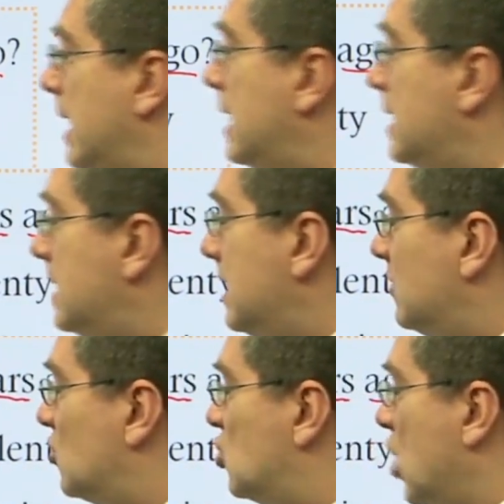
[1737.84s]
In
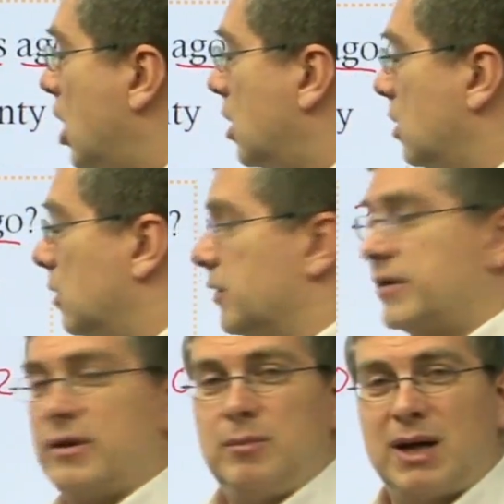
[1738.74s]
these
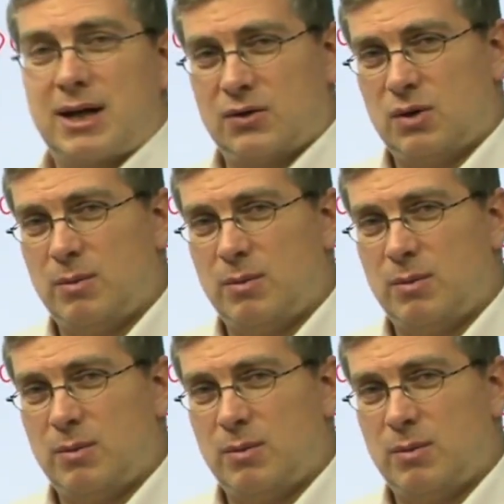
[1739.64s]
jungles, because